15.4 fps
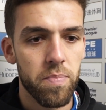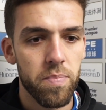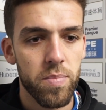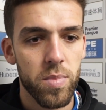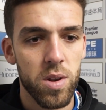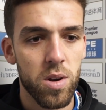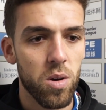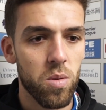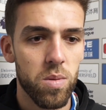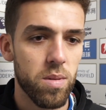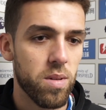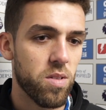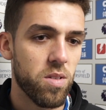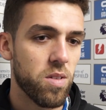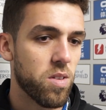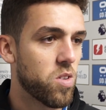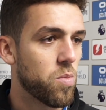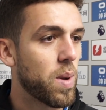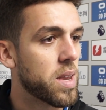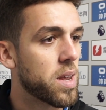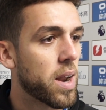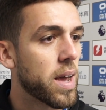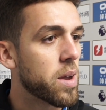You know, it's
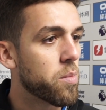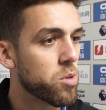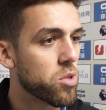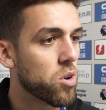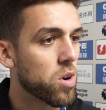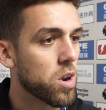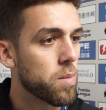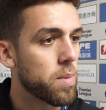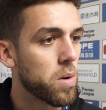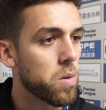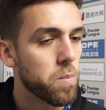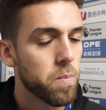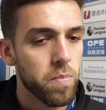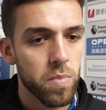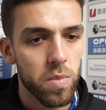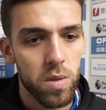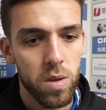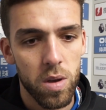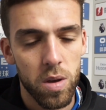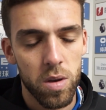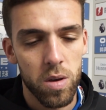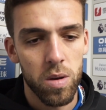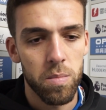Man United we're talking about.
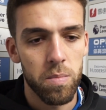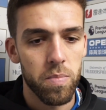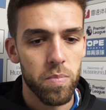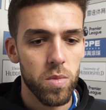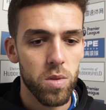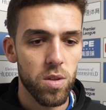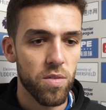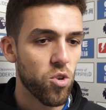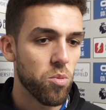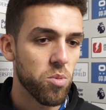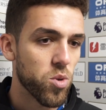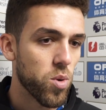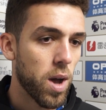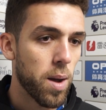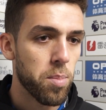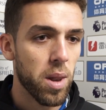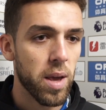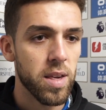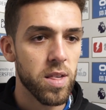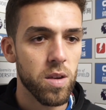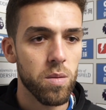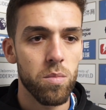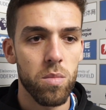We've come to our
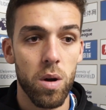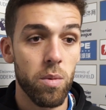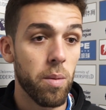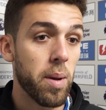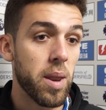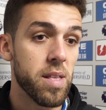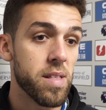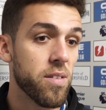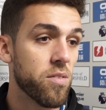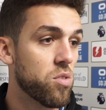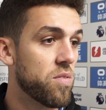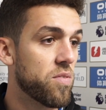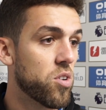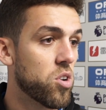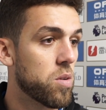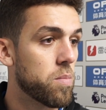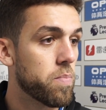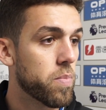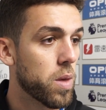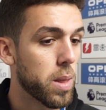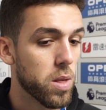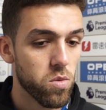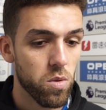place and we've made it difficult for him,
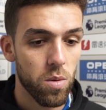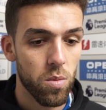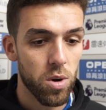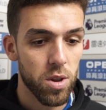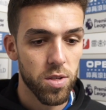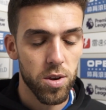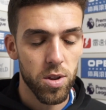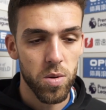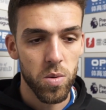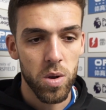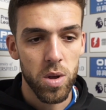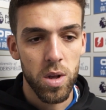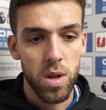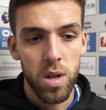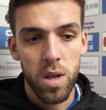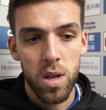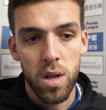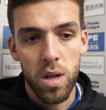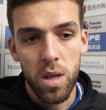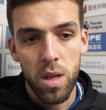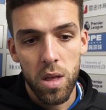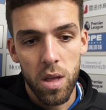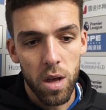and that's what we wanted to do.
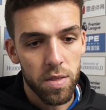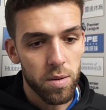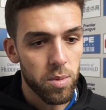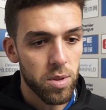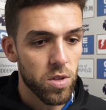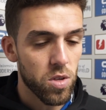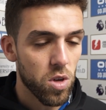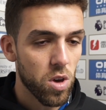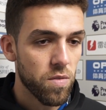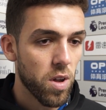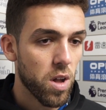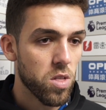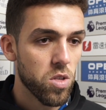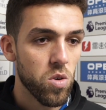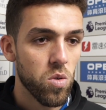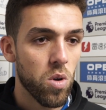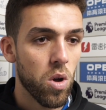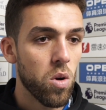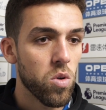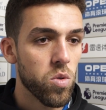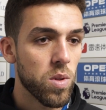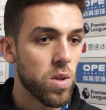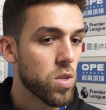I think we deserved our two
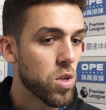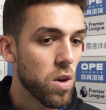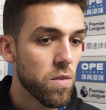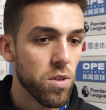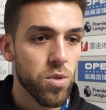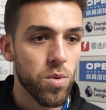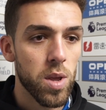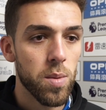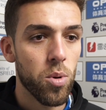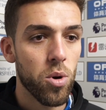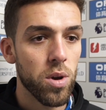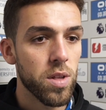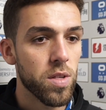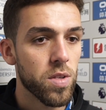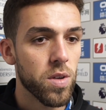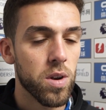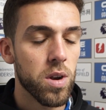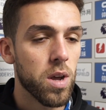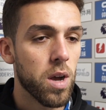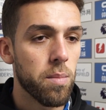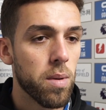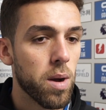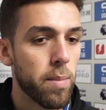goals, we deserved the 3 points, and
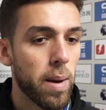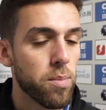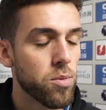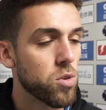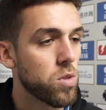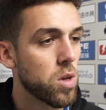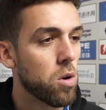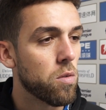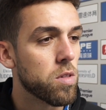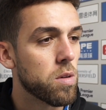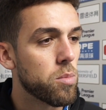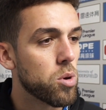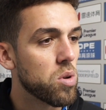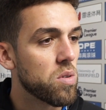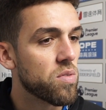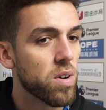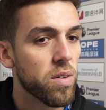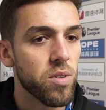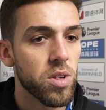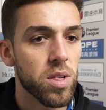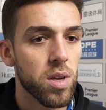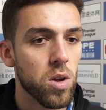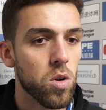I'm absolutely over the moon for
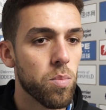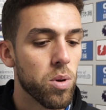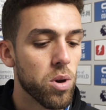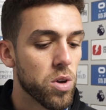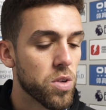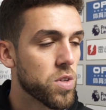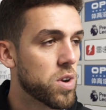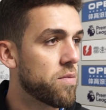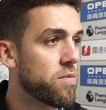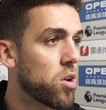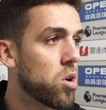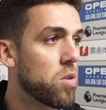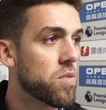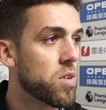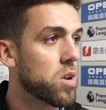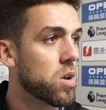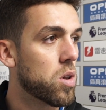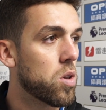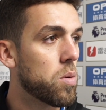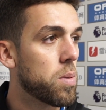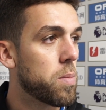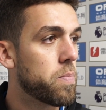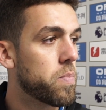every single person involved at the
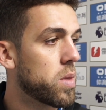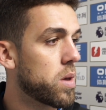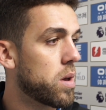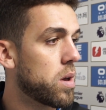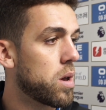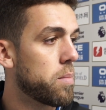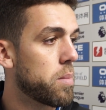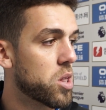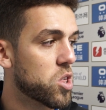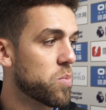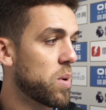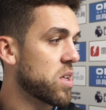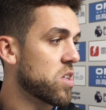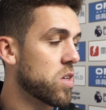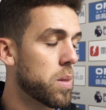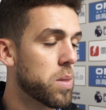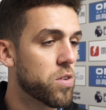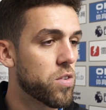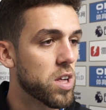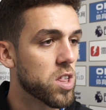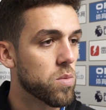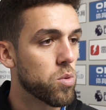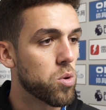club, and especially in the
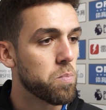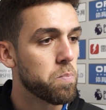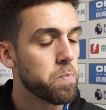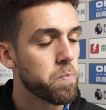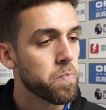dressing room.